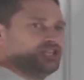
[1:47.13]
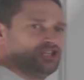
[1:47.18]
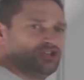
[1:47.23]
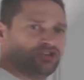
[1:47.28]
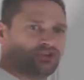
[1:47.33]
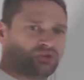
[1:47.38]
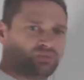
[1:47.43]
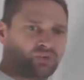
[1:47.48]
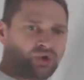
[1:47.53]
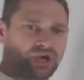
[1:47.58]
that you
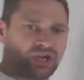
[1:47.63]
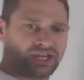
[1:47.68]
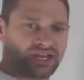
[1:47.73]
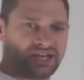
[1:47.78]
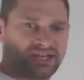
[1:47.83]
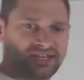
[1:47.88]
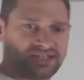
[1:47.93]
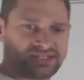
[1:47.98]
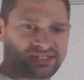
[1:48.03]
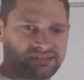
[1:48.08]
could work
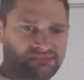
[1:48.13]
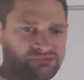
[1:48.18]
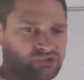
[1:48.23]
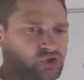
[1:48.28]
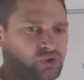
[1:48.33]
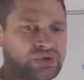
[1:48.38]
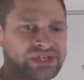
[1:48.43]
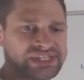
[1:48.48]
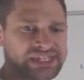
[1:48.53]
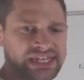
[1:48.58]
in is
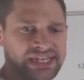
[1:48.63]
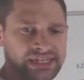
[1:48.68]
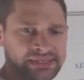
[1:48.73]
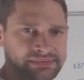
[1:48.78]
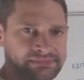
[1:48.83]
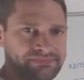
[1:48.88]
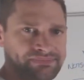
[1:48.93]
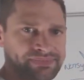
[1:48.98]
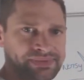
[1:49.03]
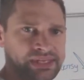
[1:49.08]
noisy.
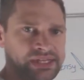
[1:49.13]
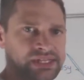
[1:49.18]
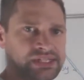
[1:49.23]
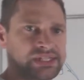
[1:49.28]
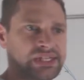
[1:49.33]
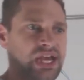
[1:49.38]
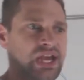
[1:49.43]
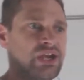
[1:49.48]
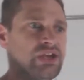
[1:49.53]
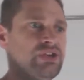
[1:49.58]

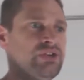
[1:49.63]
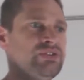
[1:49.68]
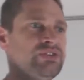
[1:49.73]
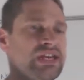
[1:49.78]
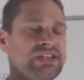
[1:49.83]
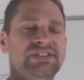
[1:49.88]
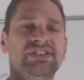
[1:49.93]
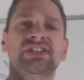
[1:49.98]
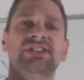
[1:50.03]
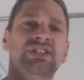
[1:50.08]
So
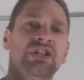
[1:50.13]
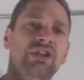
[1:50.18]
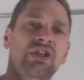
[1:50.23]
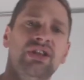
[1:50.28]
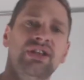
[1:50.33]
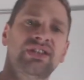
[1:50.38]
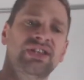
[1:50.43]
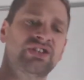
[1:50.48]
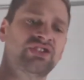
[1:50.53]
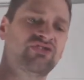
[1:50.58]
there's just a lot
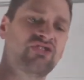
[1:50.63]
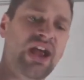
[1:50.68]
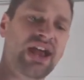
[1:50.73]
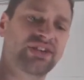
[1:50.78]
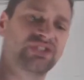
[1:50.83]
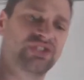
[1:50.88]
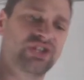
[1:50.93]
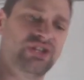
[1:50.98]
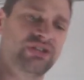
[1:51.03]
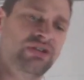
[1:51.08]
of
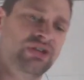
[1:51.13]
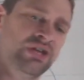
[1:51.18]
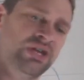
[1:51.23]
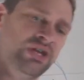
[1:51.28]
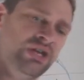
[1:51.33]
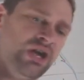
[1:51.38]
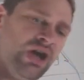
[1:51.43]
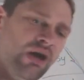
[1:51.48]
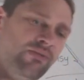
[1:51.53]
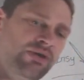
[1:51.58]
distraction.
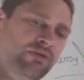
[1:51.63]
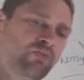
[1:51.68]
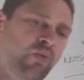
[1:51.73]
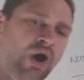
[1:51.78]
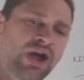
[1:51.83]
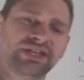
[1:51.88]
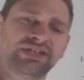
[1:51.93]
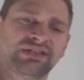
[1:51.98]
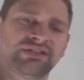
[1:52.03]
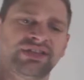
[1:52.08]
I mean,
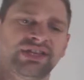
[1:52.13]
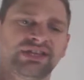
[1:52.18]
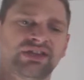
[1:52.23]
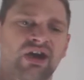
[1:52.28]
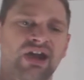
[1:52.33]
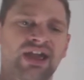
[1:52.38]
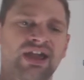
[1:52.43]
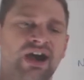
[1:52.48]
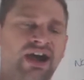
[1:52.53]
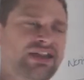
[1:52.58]
why do you think
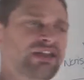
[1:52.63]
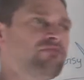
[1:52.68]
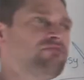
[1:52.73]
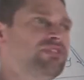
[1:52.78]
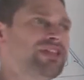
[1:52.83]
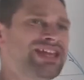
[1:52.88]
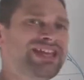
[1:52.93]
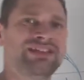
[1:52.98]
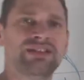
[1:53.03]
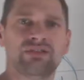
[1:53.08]
I, I don't
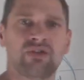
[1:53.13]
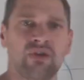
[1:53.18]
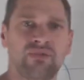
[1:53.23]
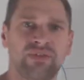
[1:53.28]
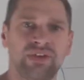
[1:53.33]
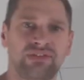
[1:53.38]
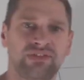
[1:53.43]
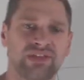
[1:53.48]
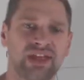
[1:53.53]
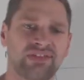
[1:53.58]
need an
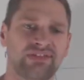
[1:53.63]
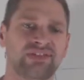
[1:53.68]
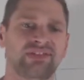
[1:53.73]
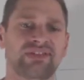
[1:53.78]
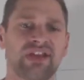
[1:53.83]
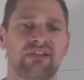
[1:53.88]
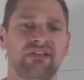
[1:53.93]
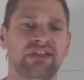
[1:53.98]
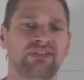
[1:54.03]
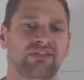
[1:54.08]
office
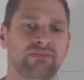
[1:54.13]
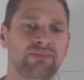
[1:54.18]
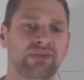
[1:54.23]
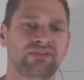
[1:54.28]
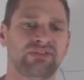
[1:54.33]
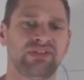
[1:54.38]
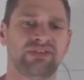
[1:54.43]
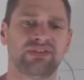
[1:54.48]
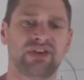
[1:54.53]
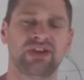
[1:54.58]
necessarily as a
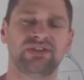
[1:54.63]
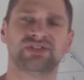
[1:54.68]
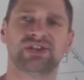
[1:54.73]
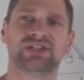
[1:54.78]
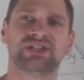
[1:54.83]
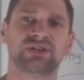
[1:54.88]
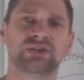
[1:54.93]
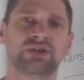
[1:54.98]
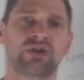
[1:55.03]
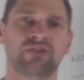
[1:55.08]
business coach? I
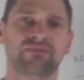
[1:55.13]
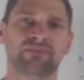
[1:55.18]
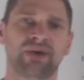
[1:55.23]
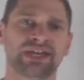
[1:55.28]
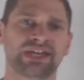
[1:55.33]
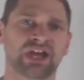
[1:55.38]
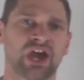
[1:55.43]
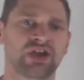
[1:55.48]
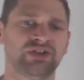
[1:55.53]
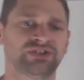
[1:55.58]
do a lot of my
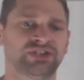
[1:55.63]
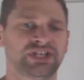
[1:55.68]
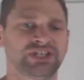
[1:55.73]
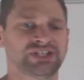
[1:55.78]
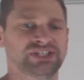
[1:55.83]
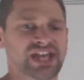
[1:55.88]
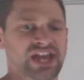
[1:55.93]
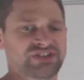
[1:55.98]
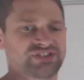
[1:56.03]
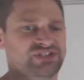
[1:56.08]
coaching
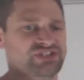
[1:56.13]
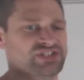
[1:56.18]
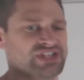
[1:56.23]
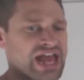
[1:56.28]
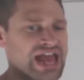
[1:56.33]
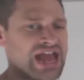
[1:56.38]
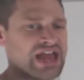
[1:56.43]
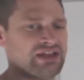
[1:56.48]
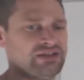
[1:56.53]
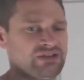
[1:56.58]
sessions
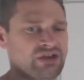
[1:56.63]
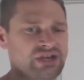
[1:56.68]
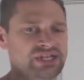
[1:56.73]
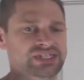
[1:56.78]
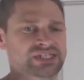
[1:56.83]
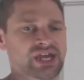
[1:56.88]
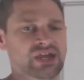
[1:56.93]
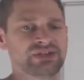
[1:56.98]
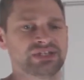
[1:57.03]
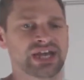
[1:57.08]
at
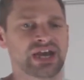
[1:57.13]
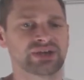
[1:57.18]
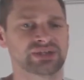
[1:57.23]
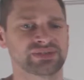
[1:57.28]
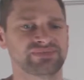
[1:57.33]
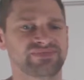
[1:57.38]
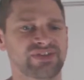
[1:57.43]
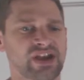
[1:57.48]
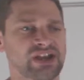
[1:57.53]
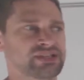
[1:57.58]
nice hotels
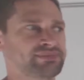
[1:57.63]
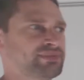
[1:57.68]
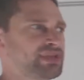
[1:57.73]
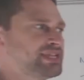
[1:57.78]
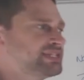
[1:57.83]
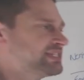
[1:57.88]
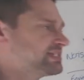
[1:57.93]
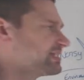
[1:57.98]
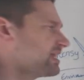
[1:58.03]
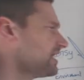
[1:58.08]
and various
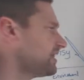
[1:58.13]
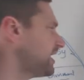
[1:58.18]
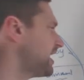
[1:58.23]
places like